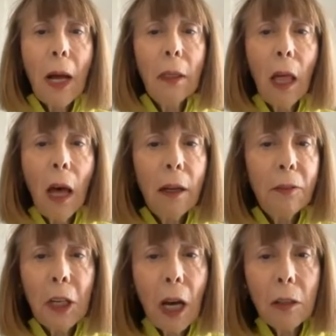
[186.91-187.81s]
A lot
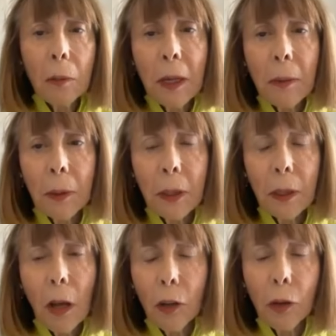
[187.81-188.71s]
of young
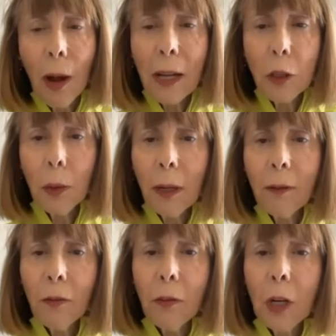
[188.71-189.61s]
people are
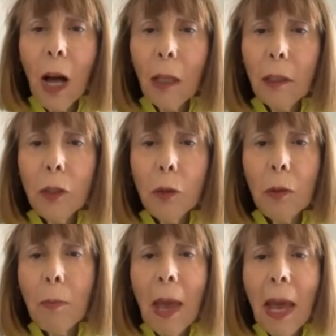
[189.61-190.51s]
graduating from college
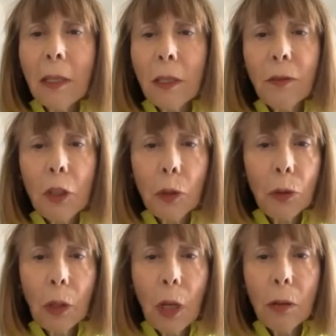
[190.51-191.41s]
with massive
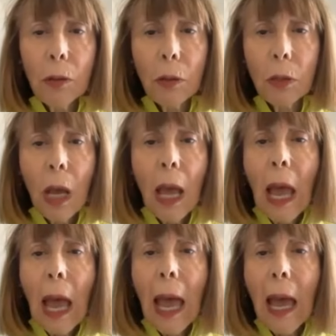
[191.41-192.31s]
school loans.
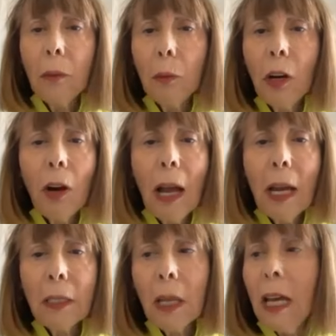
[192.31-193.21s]
And
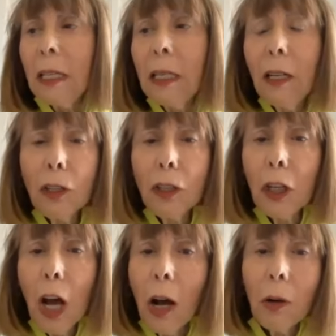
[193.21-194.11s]
whereas years
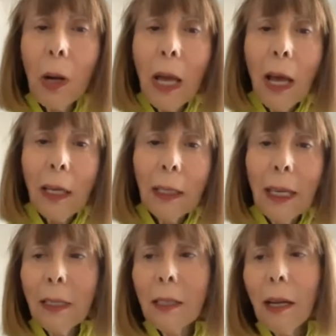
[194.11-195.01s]
ago,
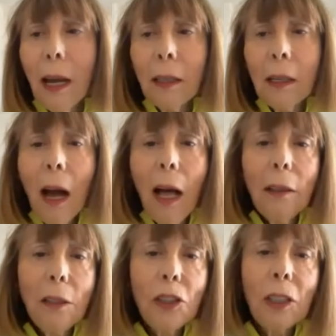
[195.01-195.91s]
kids got out of
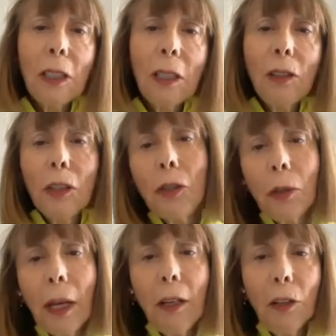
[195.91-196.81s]
college and a year or
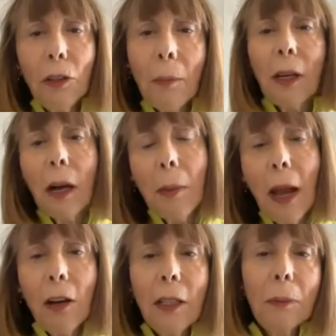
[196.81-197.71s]
two later, they got
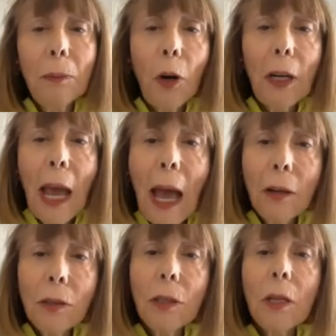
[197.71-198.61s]
married, bought a
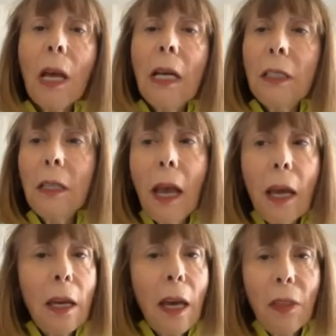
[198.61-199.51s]
house.
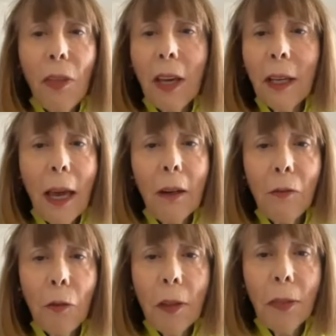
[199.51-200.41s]
Today, they can't
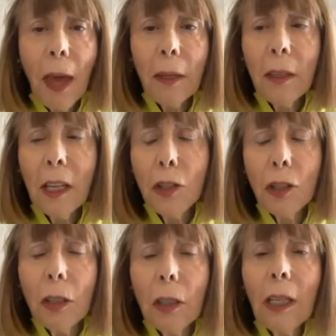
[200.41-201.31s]
afford that. And they
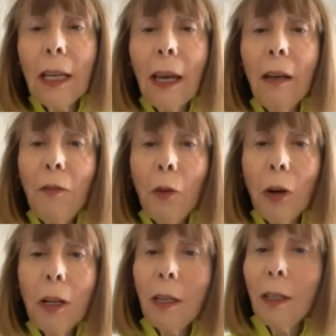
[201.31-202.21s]
certainly can't
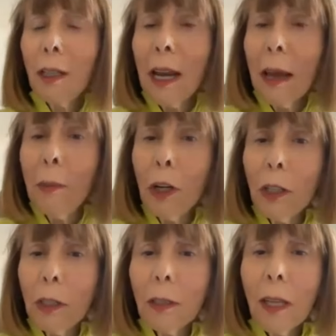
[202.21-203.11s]
afford it in the
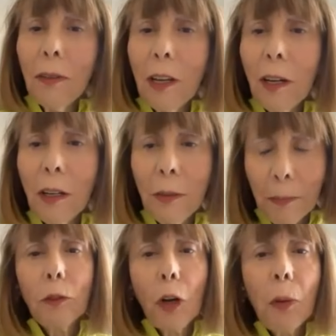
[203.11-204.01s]
neighborhoods that they're
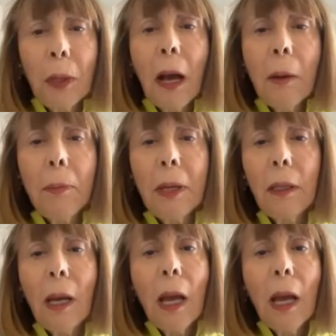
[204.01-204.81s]
growing up in.